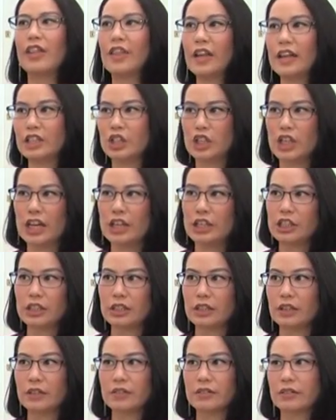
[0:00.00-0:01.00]
are they
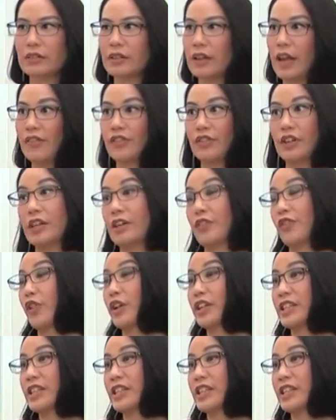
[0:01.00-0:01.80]
changes every year?